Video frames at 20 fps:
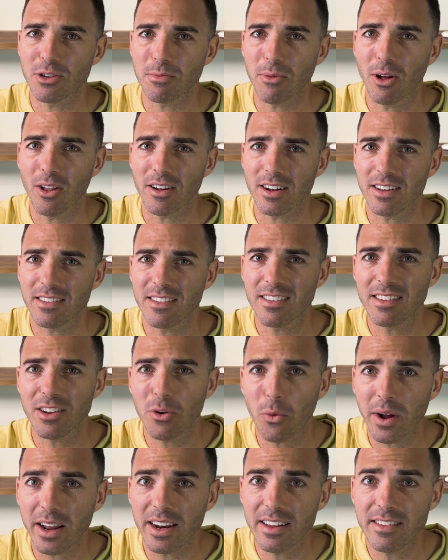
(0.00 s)
smaller because it's an
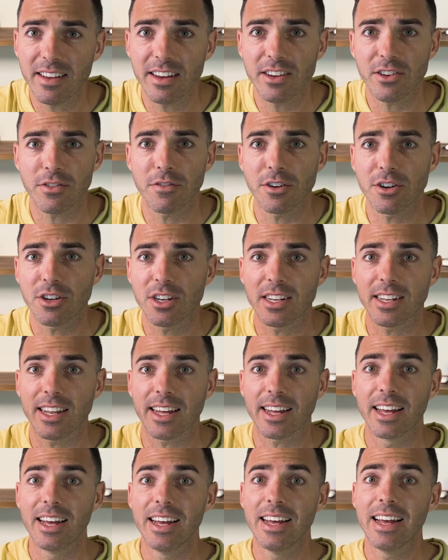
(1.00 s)
organization versus
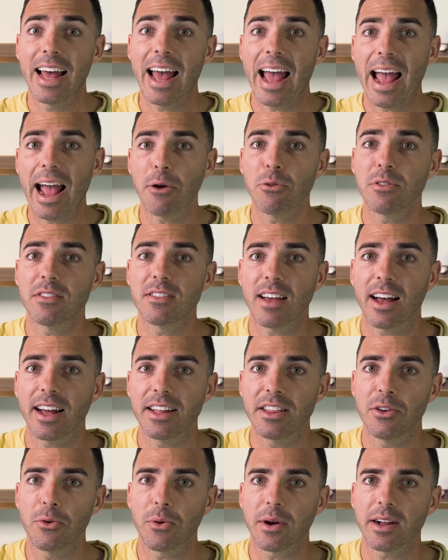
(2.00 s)
like
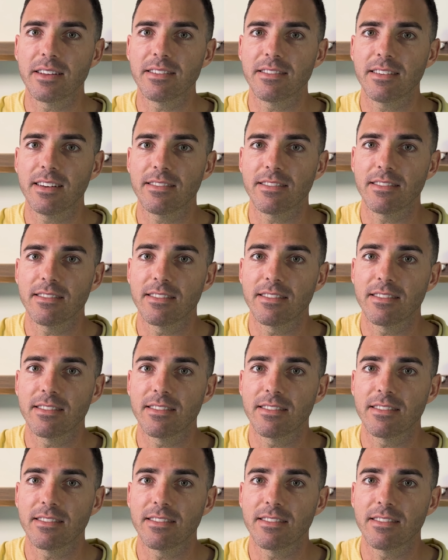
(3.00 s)
outside the organization.